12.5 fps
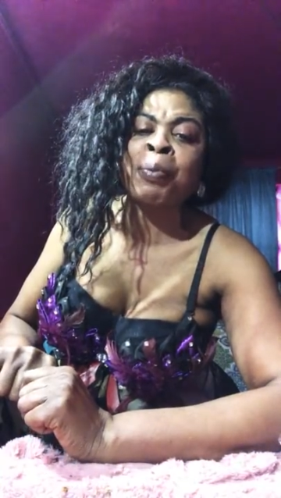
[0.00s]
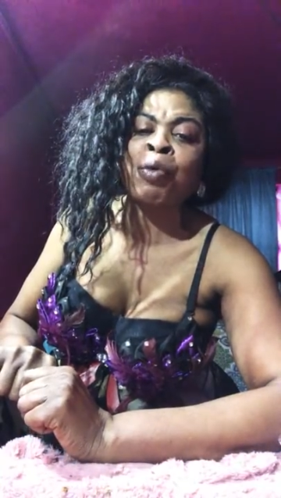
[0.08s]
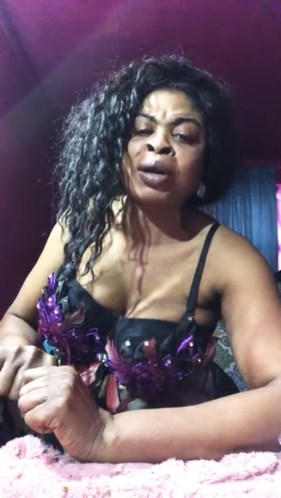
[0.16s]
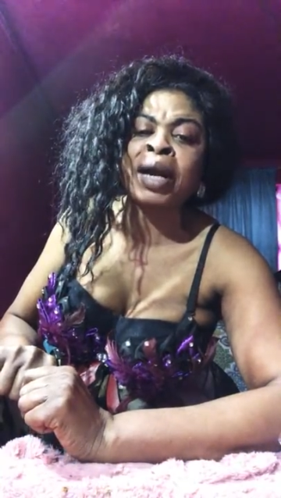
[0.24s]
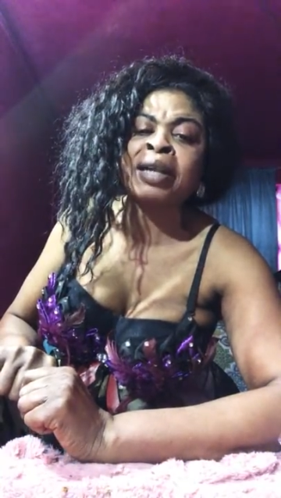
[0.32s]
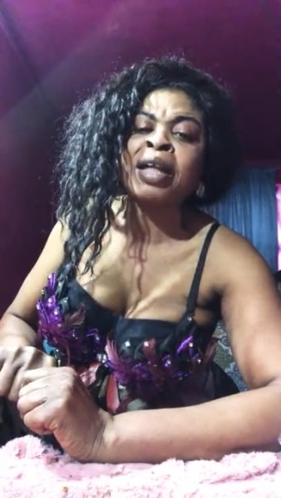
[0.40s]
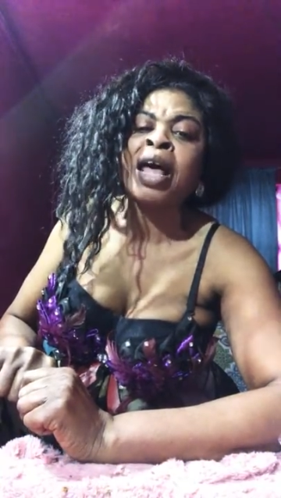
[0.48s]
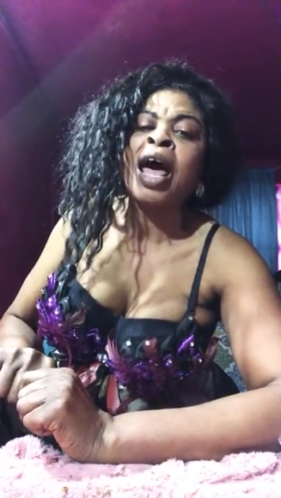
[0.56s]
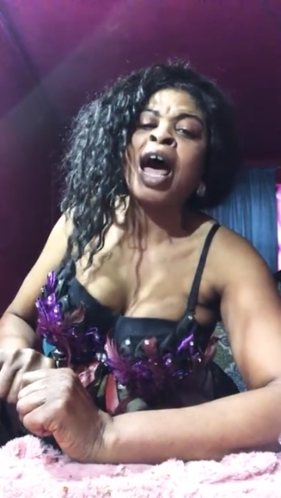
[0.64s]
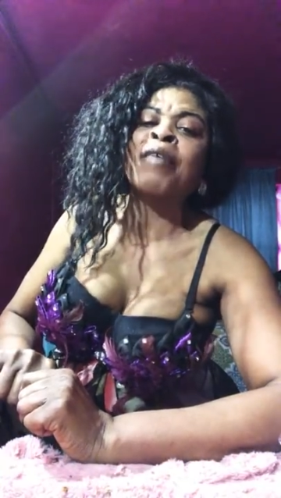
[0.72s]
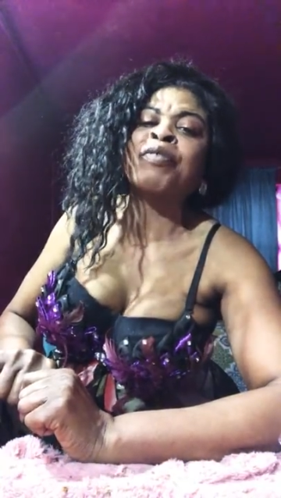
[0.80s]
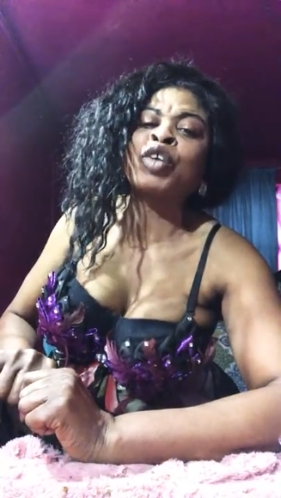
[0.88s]
all night.
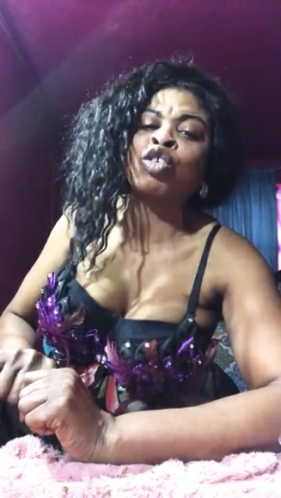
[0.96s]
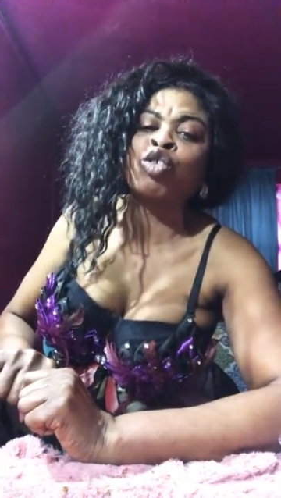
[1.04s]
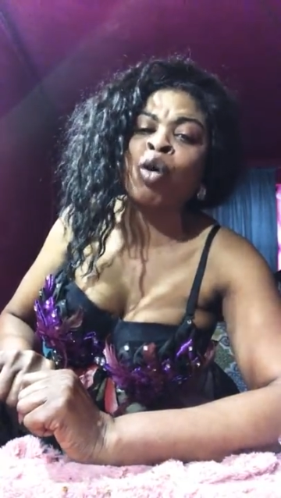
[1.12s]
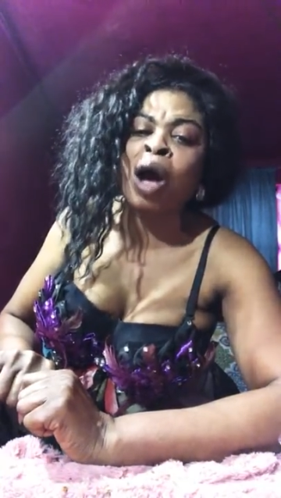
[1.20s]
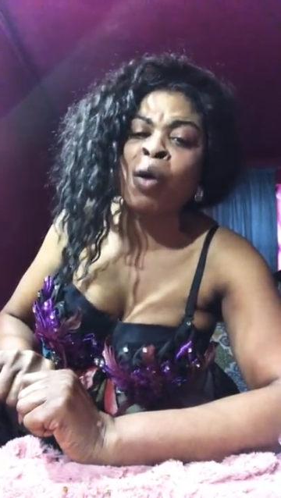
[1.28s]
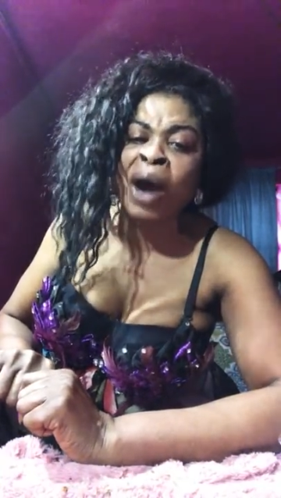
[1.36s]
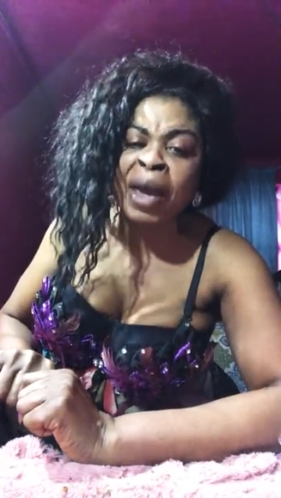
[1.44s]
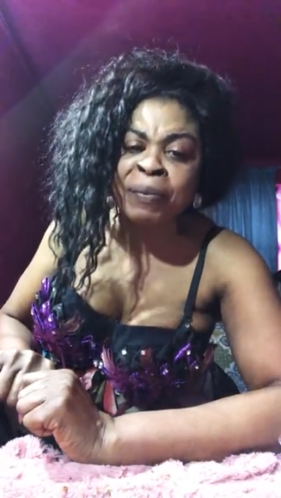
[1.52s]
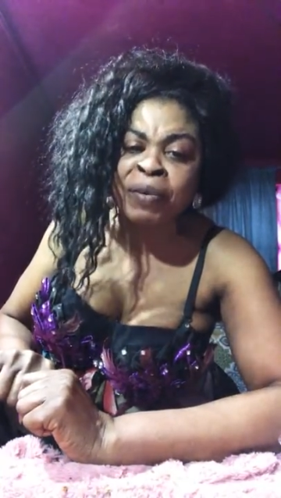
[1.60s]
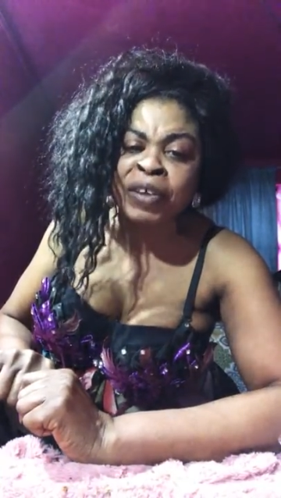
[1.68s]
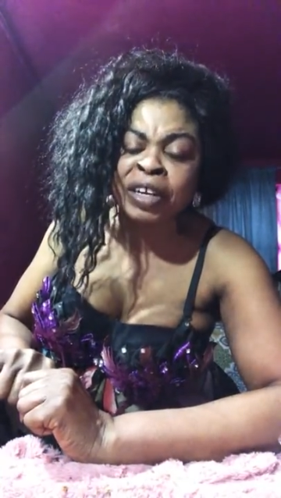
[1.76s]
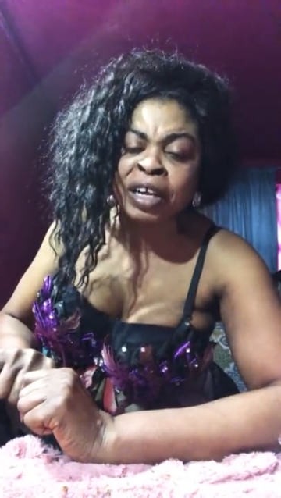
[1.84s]
I feel your tongue I wipe
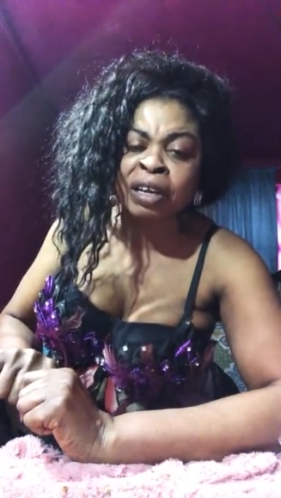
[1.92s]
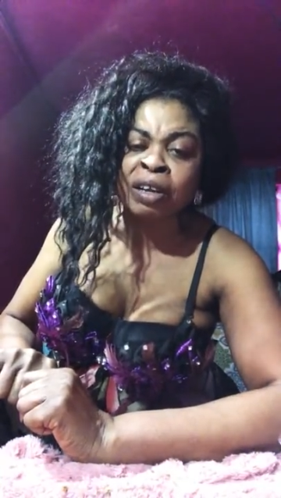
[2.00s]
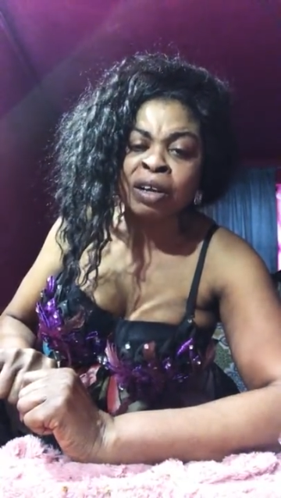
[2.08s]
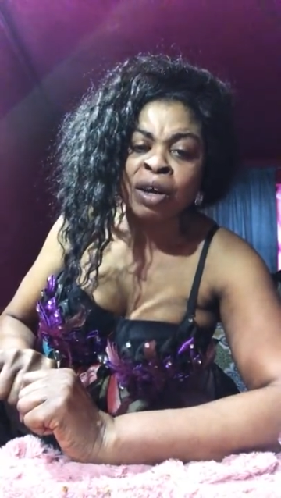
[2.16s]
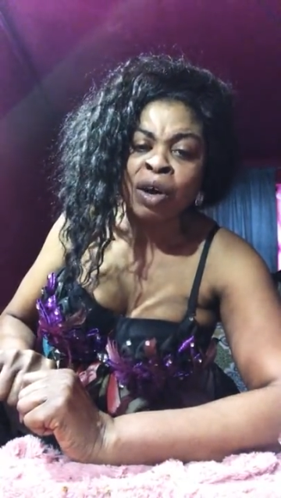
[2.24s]
everything.